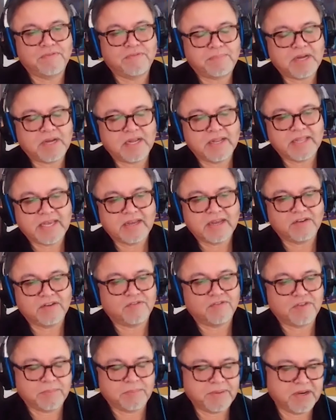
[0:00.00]
upon that
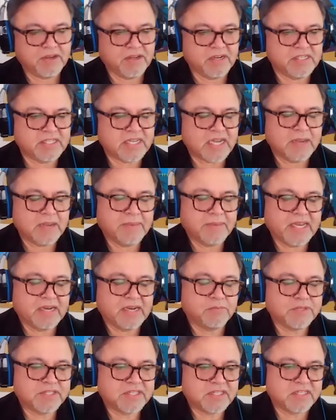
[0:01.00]
over a period of time, and
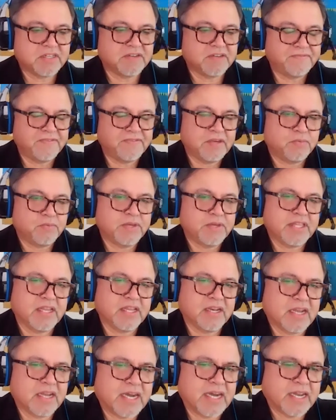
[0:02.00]
it would still fit
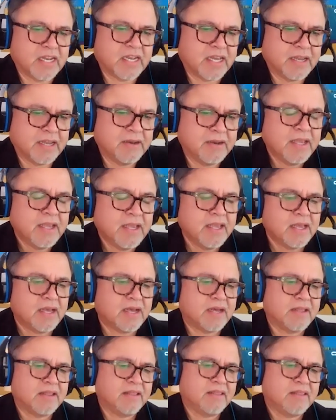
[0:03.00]
within guideline.
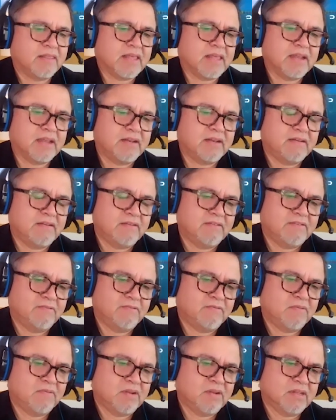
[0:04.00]
That
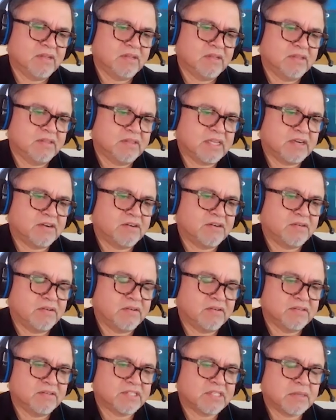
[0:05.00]

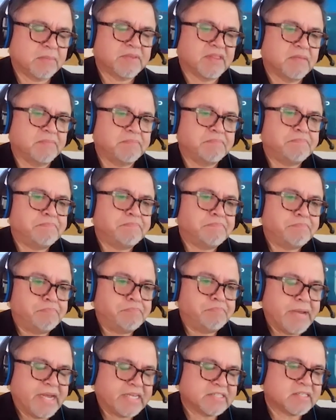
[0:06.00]
they're some of the
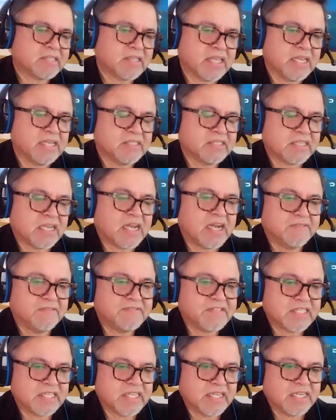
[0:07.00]
best things I've
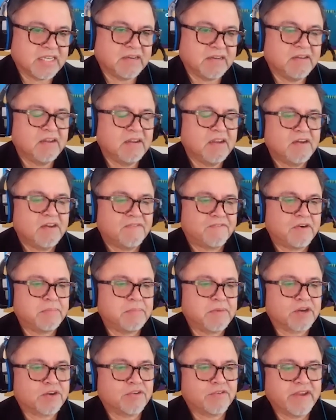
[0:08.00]
seen from
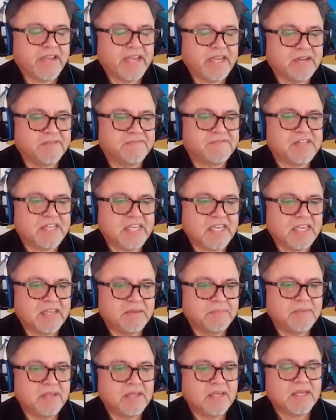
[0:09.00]
a creative
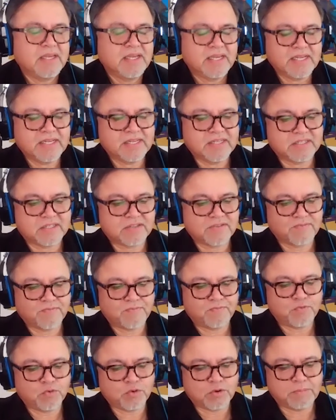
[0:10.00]
team is
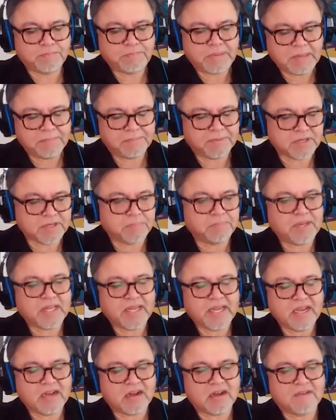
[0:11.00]
for people to
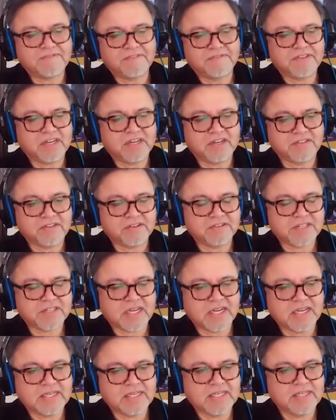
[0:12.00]
play off of another's
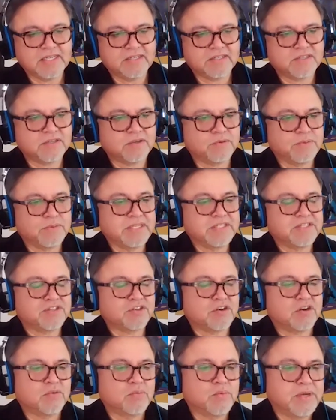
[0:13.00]
ideas. So we
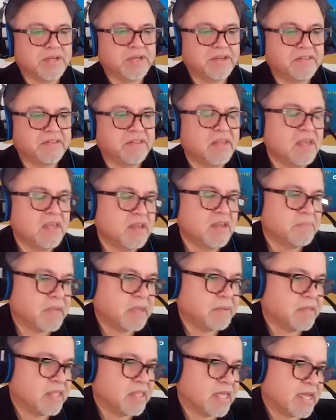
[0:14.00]
start with
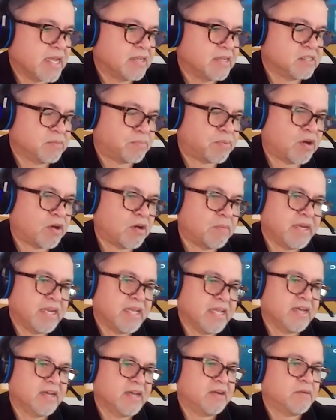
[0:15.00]
maybe that
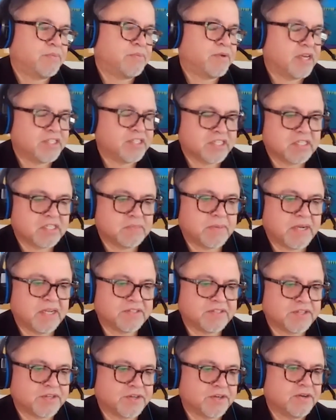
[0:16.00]
department head or project
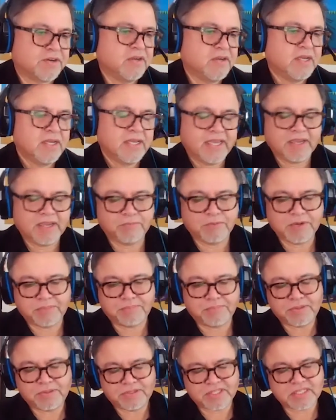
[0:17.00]
sponsor, and
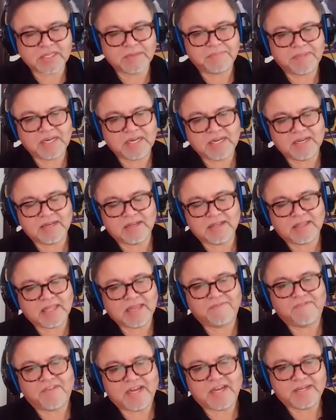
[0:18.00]
we put something in that
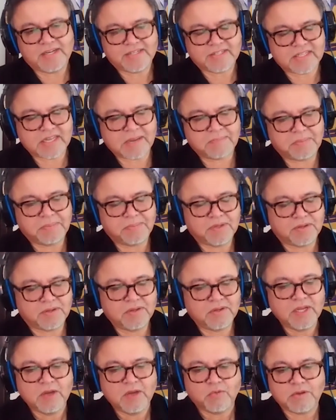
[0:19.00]
they find
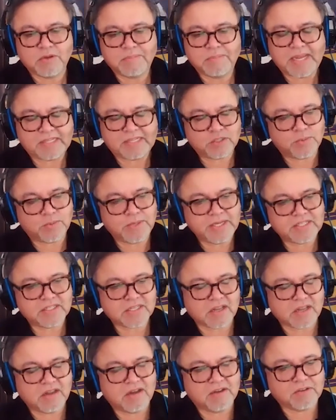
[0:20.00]
acceptable. We make tweaks
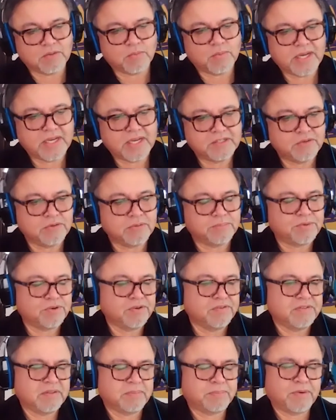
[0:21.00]
along the way to
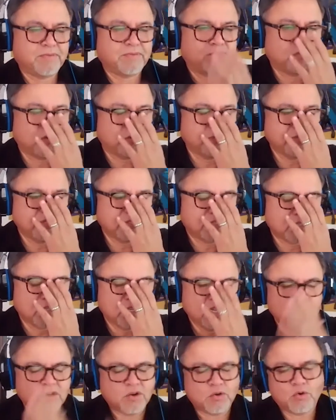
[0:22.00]
improve the performance,
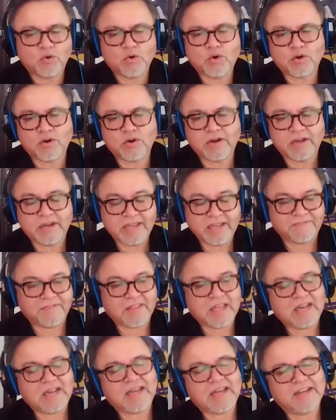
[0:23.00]
or if
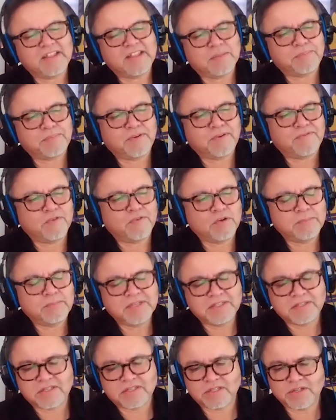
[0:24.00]
they like the
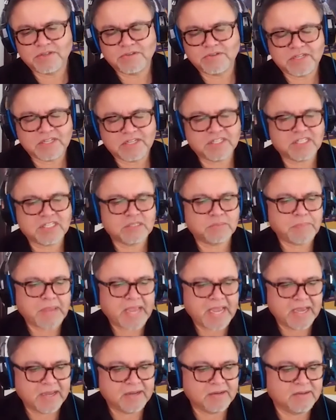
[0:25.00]
performance, to
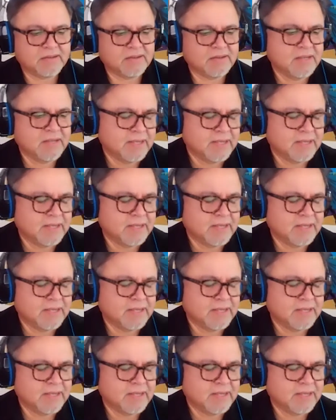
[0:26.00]
expand